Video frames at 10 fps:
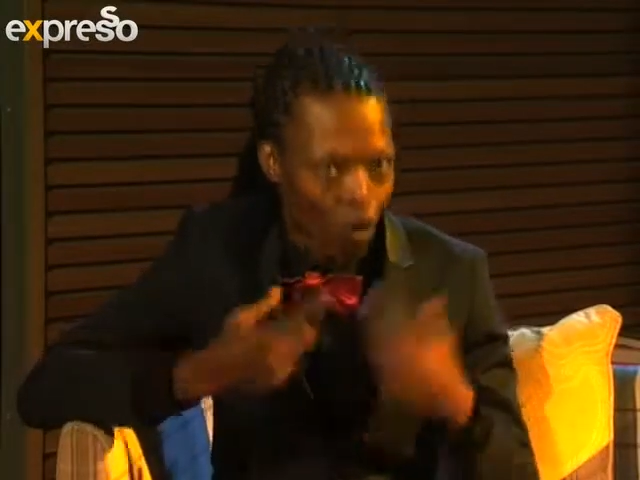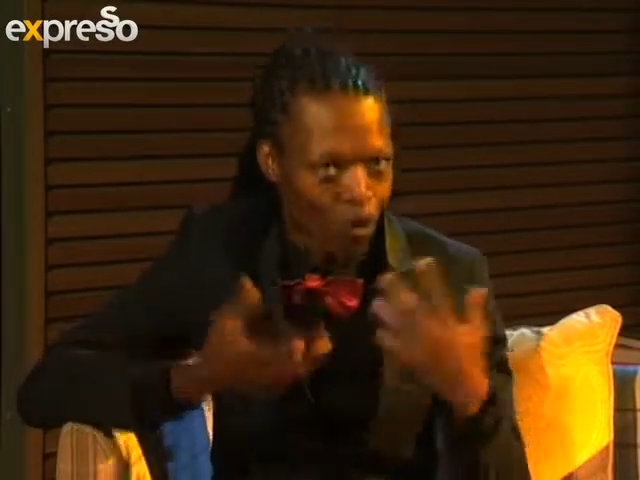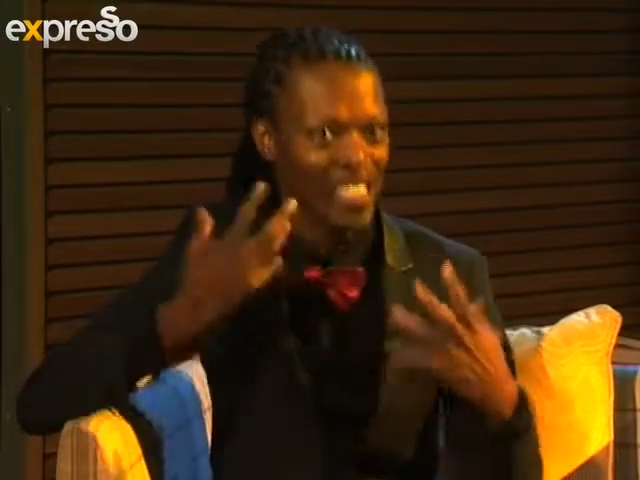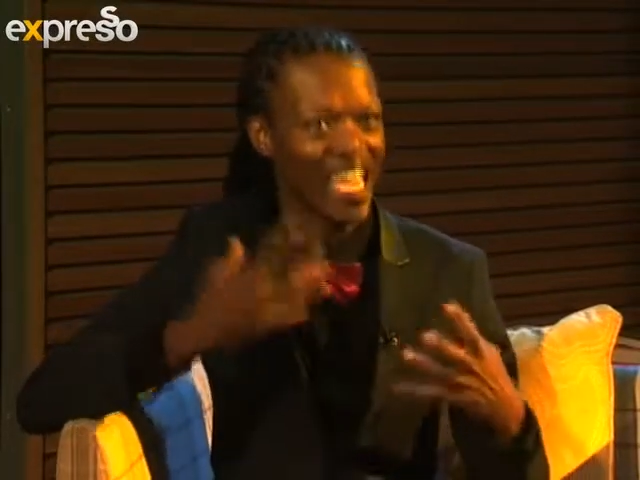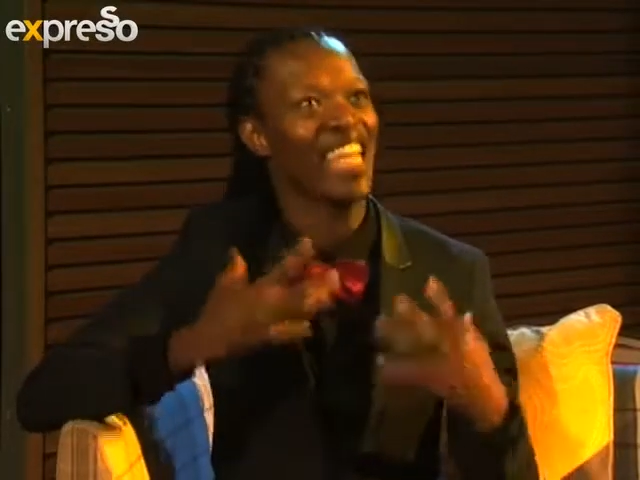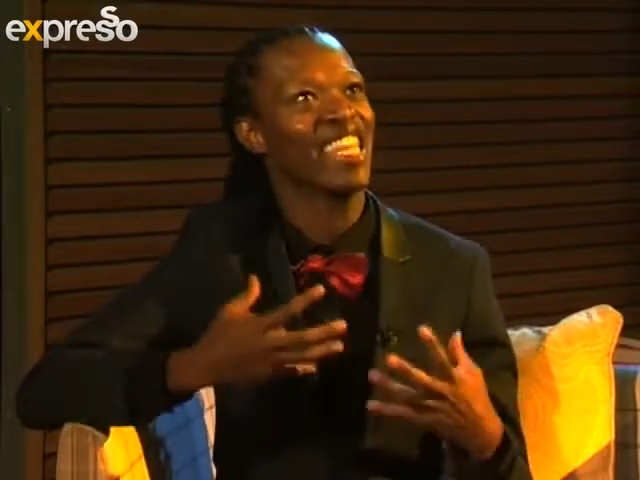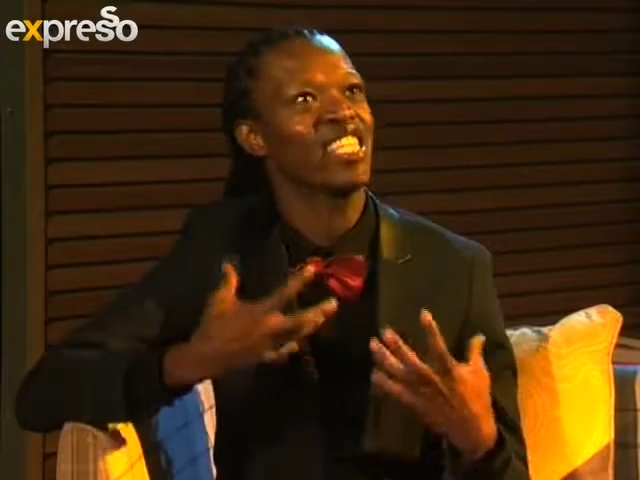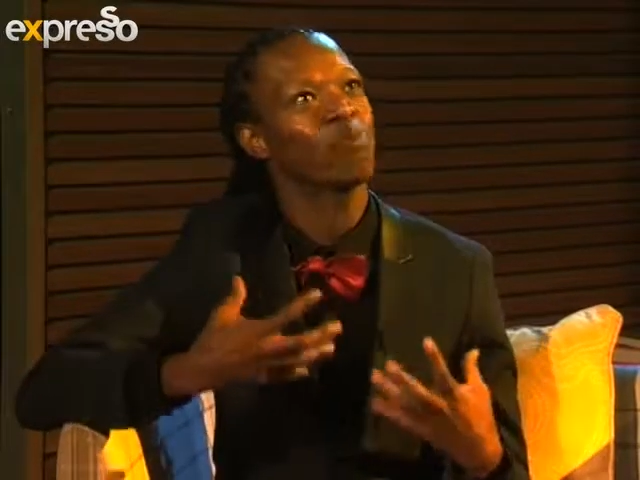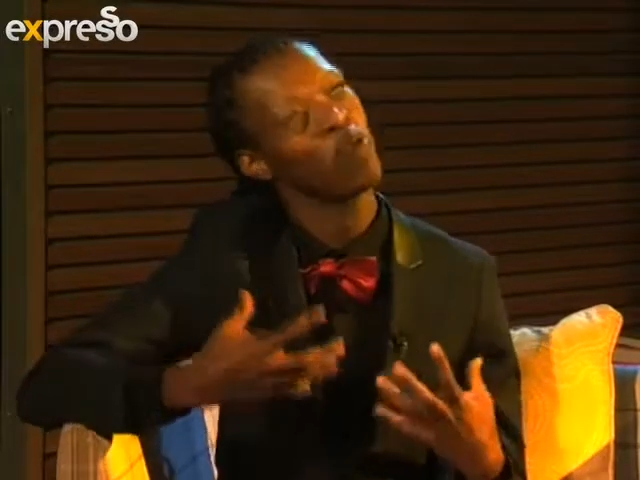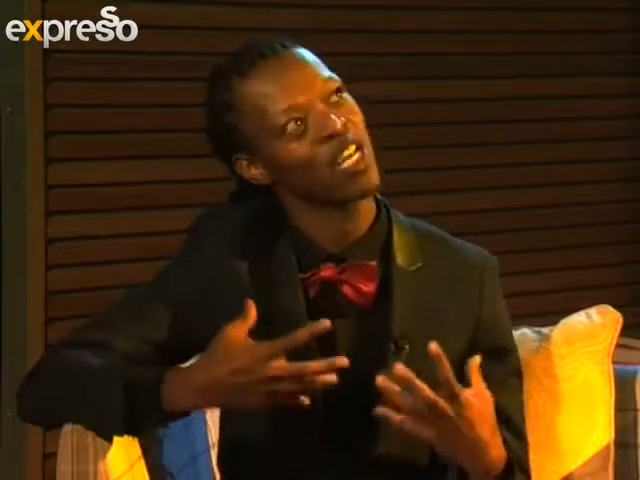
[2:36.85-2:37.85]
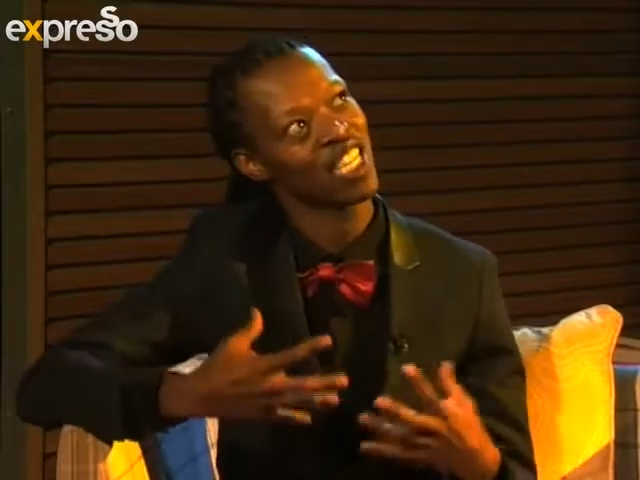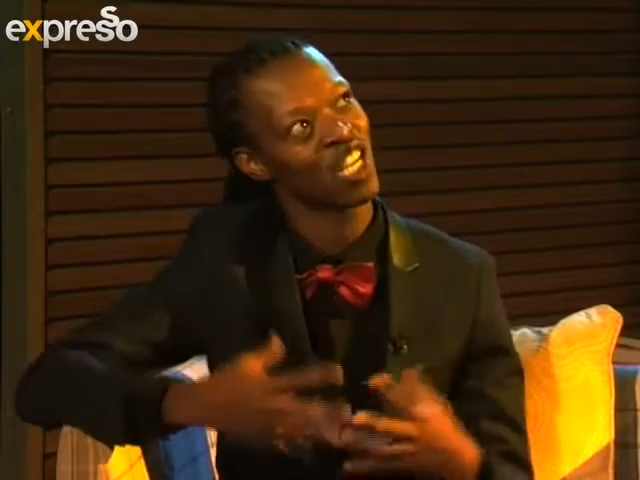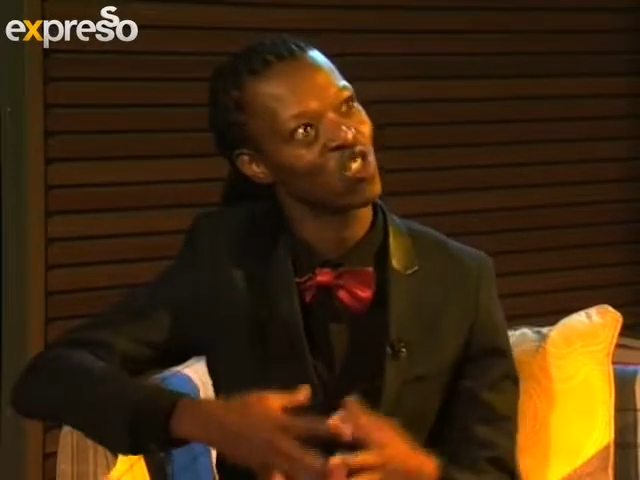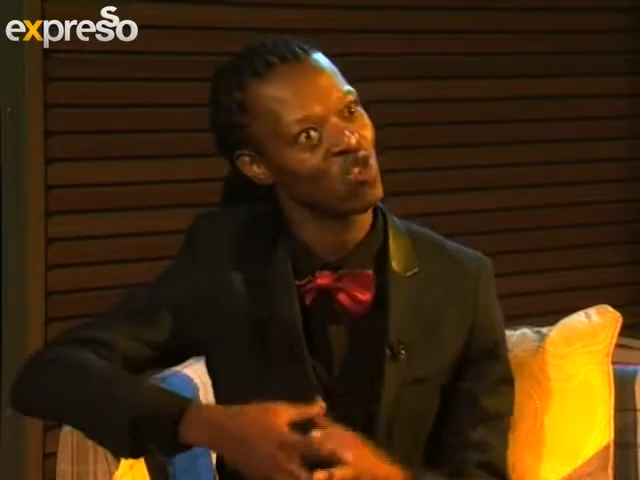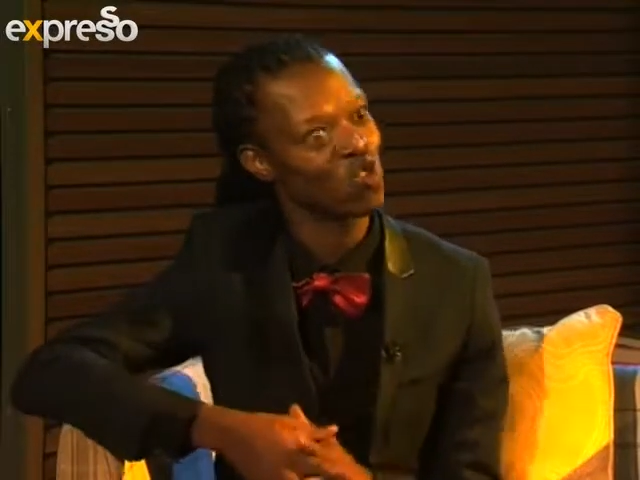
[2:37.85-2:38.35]
always had this
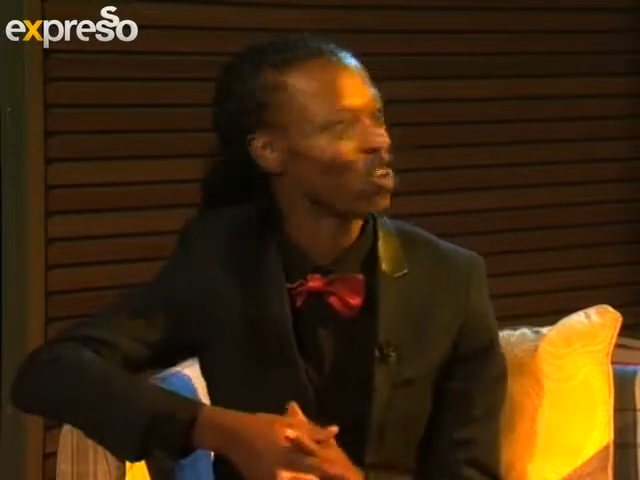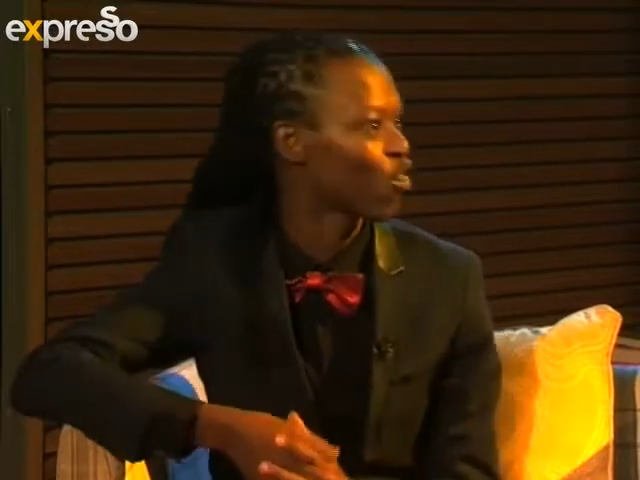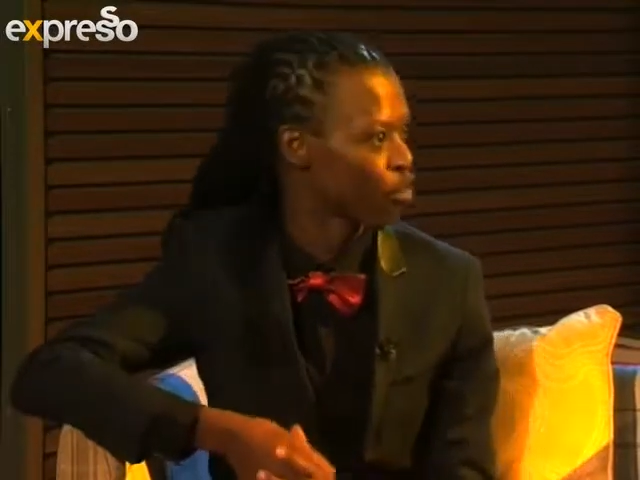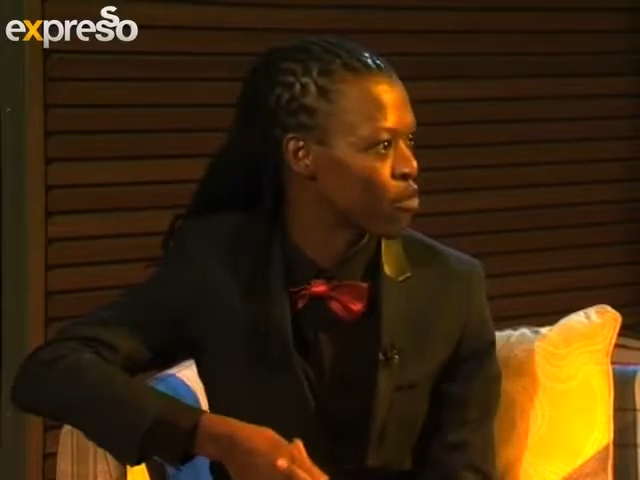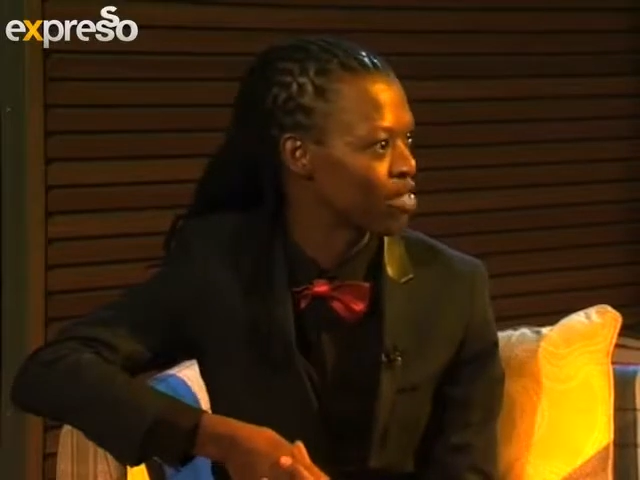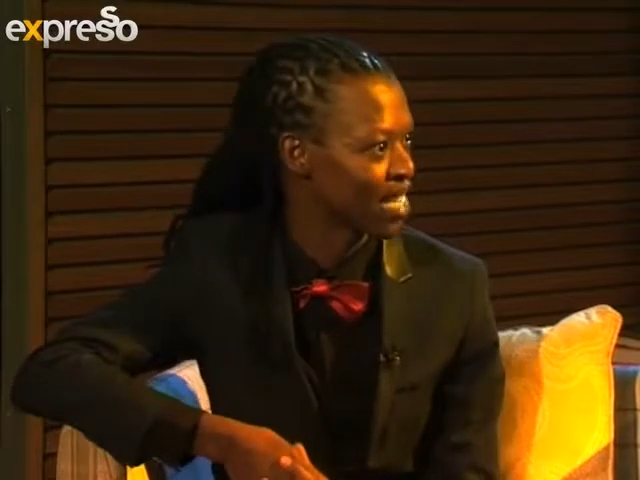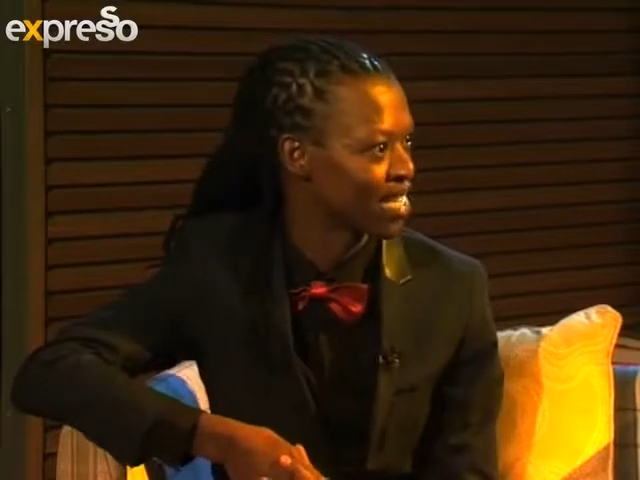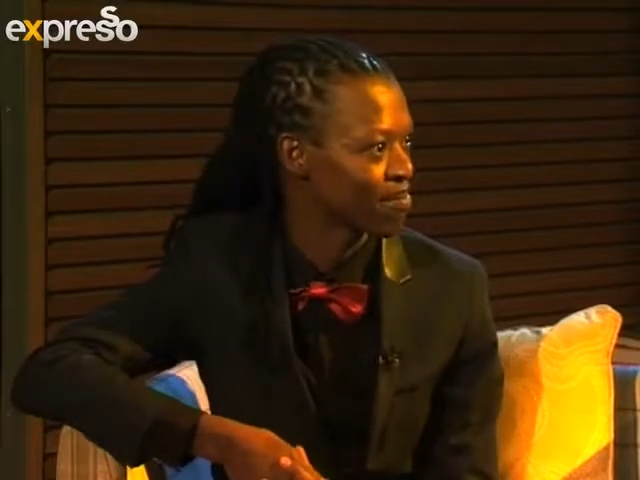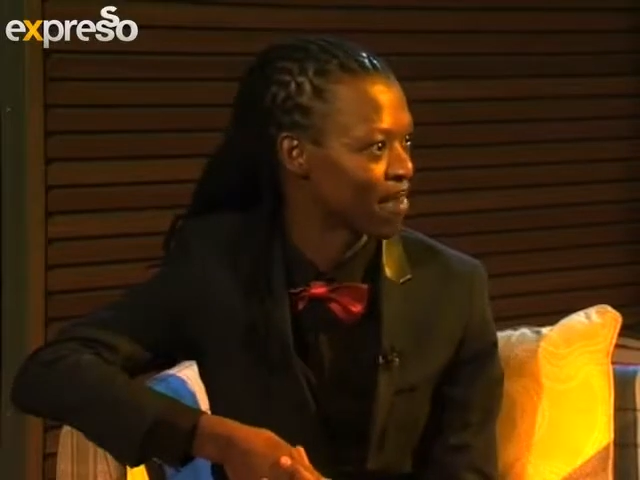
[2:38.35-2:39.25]
pressure to sort of represent